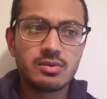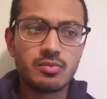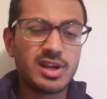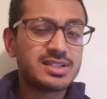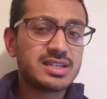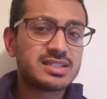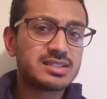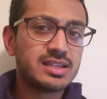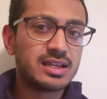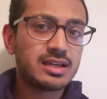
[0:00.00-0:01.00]
When I say
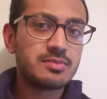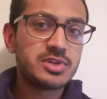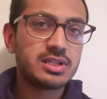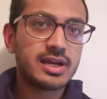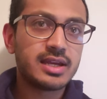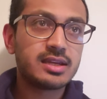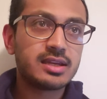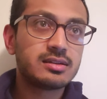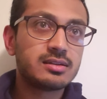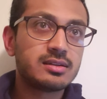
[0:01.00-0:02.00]
stink, I mean like,
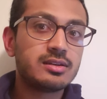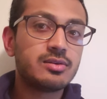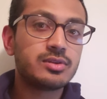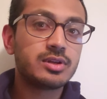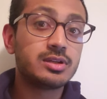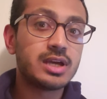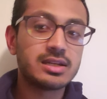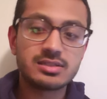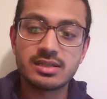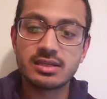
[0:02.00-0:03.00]
you know, the good
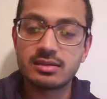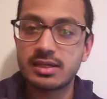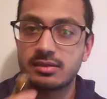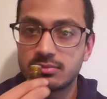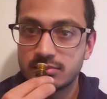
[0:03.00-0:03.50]
kind of stink, like,